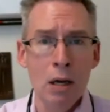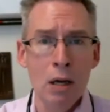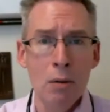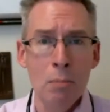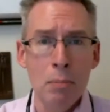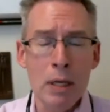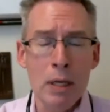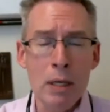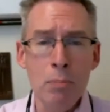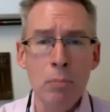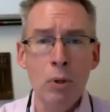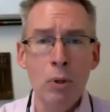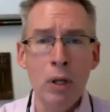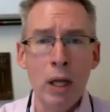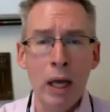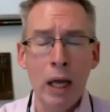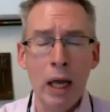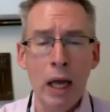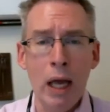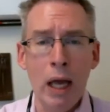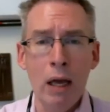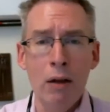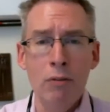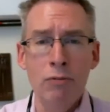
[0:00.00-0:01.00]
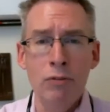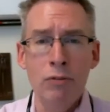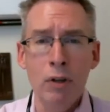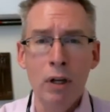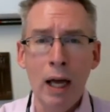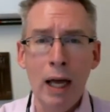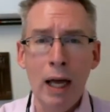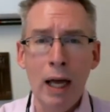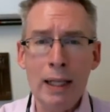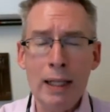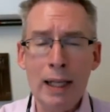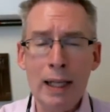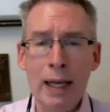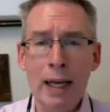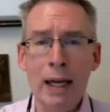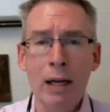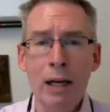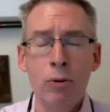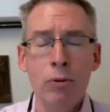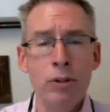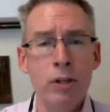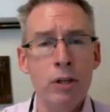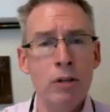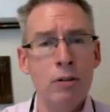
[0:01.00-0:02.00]
people have
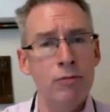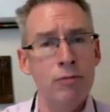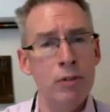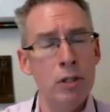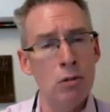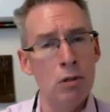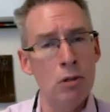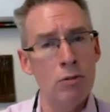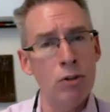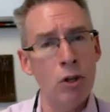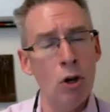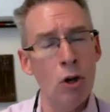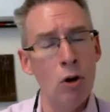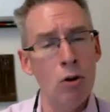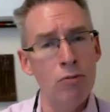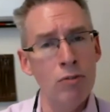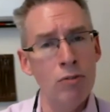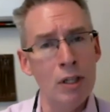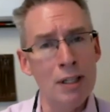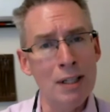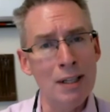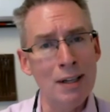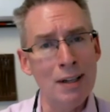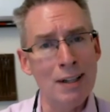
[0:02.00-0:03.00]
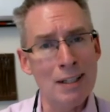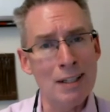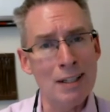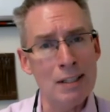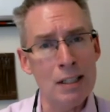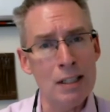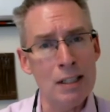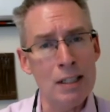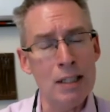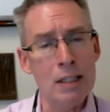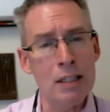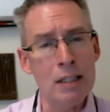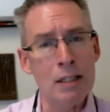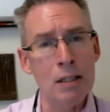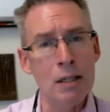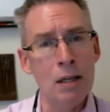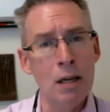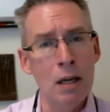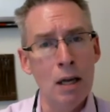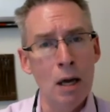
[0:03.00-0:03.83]
allowed their fear of COVID-19